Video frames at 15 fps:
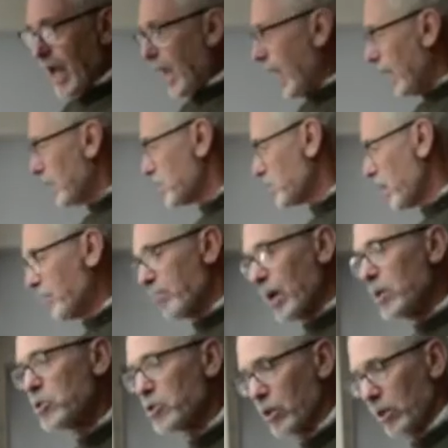And as I
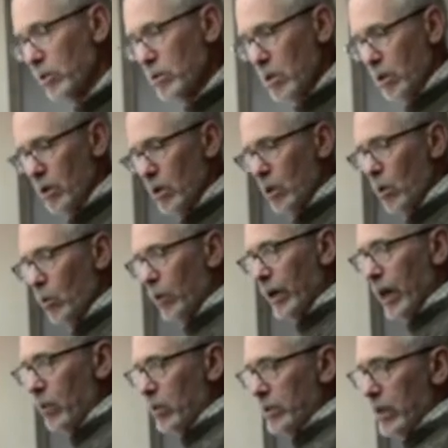mentioned, when
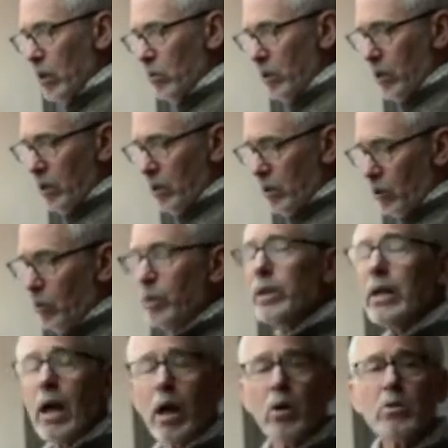I was out in the
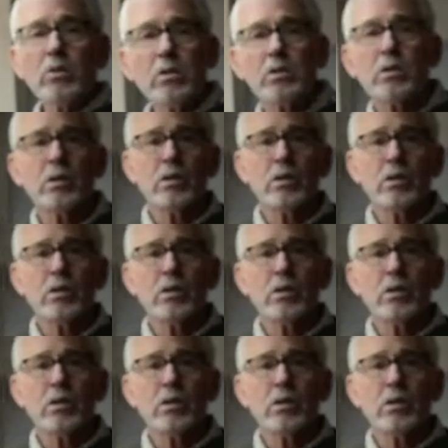greenhouse,